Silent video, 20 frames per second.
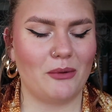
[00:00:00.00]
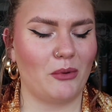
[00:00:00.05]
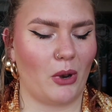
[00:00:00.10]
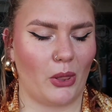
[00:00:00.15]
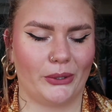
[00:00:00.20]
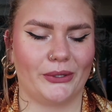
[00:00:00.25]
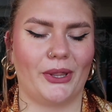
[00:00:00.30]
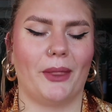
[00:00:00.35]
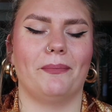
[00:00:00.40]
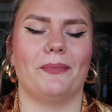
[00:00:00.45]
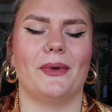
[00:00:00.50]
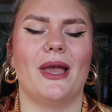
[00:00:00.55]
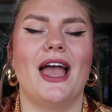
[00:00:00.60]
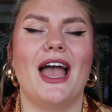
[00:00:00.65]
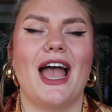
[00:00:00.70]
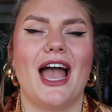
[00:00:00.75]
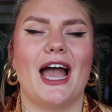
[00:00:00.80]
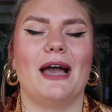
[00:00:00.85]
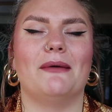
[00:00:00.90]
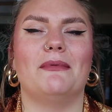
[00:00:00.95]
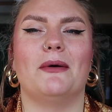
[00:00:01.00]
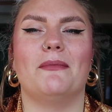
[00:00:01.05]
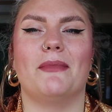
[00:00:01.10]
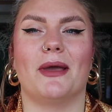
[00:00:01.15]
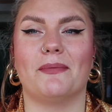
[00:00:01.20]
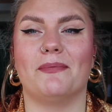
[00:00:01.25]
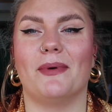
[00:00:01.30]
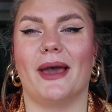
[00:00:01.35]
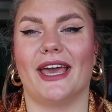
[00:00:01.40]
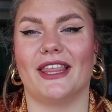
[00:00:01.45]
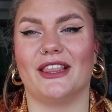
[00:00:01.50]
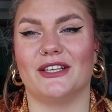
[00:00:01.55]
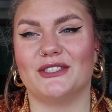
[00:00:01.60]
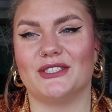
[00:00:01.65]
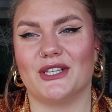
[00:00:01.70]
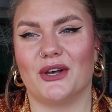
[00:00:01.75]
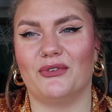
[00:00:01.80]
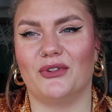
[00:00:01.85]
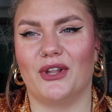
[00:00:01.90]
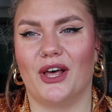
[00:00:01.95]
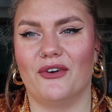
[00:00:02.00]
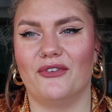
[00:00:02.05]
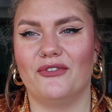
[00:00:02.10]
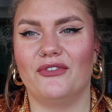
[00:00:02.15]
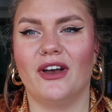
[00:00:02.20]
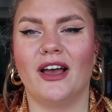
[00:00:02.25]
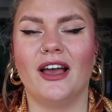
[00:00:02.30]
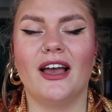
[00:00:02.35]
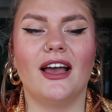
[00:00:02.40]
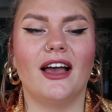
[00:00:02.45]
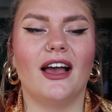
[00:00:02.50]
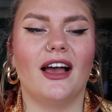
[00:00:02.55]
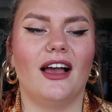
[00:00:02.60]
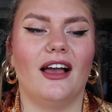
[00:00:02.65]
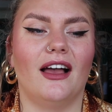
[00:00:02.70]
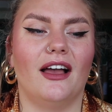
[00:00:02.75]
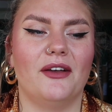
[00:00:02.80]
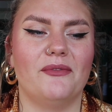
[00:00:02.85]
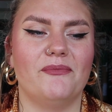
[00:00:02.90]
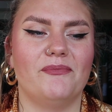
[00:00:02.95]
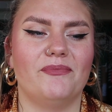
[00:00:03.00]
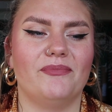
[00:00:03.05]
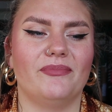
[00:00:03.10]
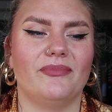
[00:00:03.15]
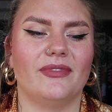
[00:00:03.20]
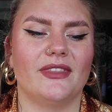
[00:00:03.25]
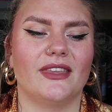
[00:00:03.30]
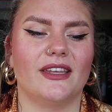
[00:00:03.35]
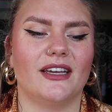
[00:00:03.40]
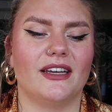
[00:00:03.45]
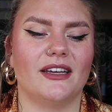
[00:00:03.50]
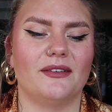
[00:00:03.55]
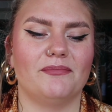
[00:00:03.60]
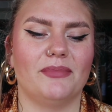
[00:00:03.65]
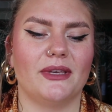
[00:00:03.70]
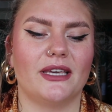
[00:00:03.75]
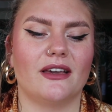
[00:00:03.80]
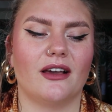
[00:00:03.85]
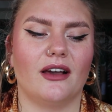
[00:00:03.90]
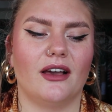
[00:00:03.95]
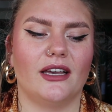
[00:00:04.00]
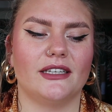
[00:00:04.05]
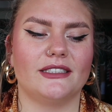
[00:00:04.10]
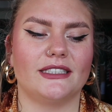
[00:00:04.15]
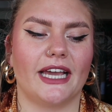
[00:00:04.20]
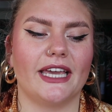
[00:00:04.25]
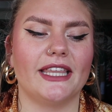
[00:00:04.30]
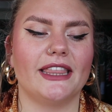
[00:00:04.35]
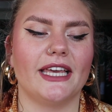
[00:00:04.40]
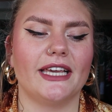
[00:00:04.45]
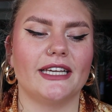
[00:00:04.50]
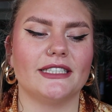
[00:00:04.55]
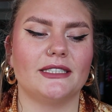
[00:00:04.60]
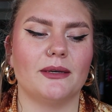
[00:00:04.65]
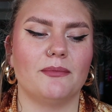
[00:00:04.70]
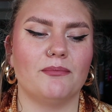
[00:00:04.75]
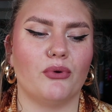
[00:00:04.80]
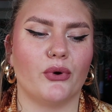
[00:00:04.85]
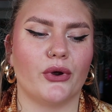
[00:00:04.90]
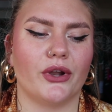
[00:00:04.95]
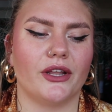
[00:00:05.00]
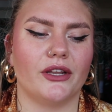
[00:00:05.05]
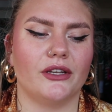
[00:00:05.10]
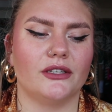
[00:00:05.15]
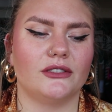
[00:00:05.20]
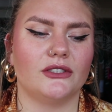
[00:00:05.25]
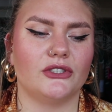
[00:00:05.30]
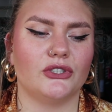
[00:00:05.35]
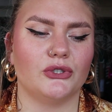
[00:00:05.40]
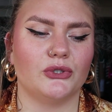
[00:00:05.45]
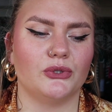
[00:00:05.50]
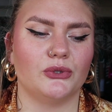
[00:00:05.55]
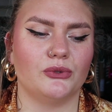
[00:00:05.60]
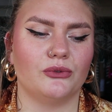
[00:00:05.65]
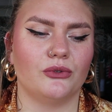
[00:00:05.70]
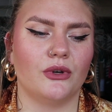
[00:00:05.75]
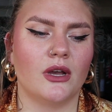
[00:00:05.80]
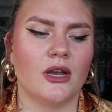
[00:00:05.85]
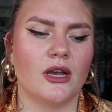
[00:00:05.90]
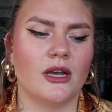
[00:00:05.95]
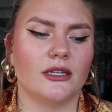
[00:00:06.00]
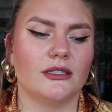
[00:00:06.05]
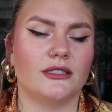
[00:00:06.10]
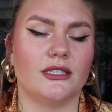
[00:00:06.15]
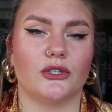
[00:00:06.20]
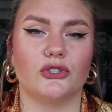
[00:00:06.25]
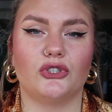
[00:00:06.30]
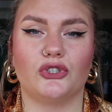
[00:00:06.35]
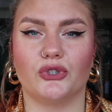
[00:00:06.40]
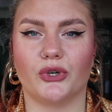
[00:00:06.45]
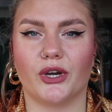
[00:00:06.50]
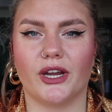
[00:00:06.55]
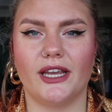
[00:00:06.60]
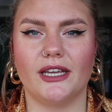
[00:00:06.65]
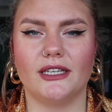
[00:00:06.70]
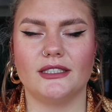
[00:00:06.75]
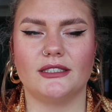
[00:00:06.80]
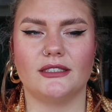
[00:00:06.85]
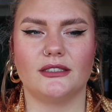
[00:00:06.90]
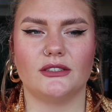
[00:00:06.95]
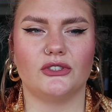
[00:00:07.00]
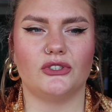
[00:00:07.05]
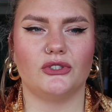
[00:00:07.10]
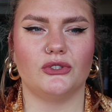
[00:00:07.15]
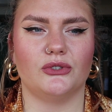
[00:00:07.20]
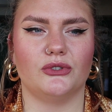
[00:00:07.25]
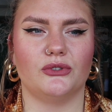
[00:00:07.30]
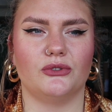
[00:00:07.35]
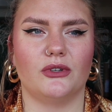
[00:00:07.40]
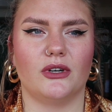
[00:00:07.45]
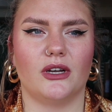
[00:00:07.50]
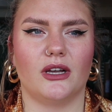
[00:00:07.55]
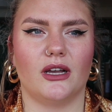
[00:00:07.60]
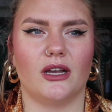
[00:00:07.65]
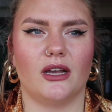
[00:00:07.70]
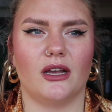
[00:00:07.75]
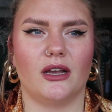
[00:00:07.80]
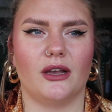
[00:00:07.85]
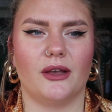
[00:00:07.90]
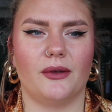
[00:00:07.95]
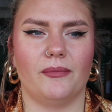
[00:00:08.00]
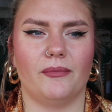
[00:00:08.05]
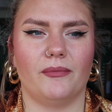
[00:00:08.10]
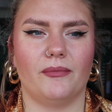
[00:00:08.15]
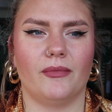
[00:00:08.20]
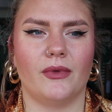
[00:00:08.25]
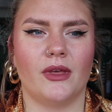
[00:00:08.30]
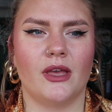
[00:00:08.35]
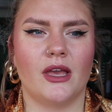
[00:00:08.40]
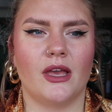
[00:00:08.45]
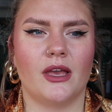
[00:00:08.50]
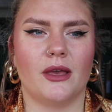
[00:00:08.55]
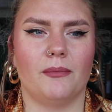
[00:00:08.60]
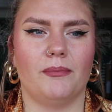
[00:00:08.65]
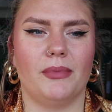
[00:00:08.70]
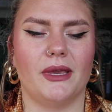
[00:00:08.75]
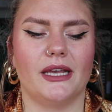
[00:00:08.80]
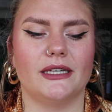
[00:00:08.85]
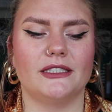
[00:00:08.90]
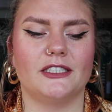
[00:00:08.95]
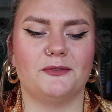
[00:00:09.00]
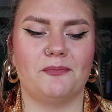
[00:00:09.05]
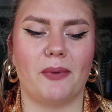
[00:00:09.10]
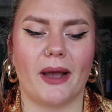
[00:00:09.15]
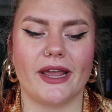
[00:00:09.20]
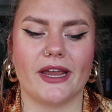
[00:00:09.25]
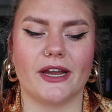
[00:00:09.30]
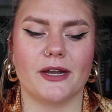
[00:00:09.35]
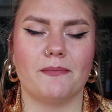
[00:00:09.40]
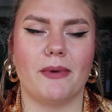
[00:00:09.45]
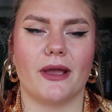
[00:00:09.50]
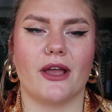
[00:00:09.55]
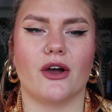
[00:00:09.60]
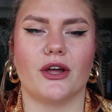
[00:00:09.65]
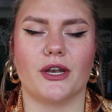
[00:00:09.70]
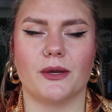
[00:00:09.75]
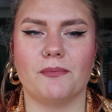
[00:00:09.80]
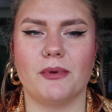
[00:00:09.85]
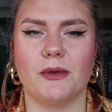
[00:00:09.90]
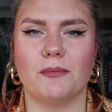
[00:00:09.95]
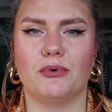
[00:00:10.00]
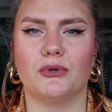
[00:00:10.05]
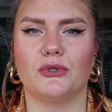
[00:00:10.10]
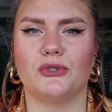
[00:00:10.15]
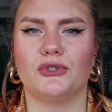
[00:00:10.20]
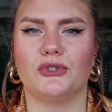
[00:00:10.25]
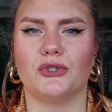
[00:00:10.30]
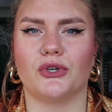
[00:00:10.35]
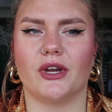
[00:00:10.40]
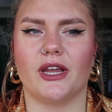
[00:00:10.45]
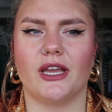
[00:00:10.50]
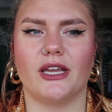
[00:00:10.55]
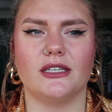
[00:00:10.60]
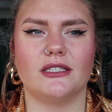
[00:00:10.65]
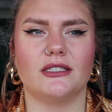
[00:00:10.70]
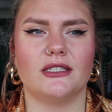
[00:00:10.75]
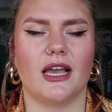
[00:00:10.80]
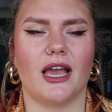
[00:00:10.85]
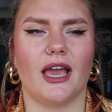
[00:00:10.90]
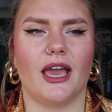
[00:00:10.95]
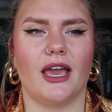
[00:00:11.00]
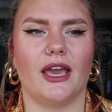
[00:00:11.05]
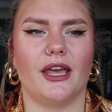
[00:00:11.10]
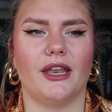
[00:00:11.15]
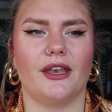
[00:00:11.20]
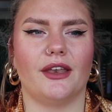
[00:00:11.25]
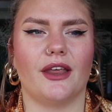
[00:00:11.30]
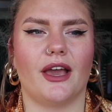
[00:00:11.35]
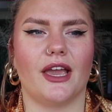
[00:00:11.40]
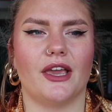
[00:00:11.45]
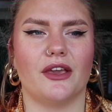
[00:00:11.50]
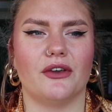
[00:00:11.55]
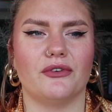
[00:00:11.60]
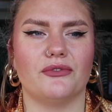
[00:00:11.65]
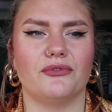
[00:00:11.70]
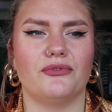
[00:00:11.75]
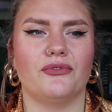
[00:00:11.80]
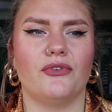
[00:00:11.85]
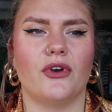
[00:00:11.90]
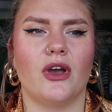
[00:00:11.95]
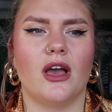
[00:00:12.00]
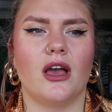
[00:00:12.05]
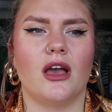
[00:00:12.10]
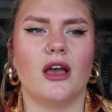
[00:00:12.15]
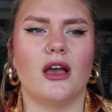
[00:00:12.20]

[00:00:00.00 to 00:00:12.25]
about my path to self-love. Um, because I think it's important to tell stories, to um, be inspired by other people's stories, and I have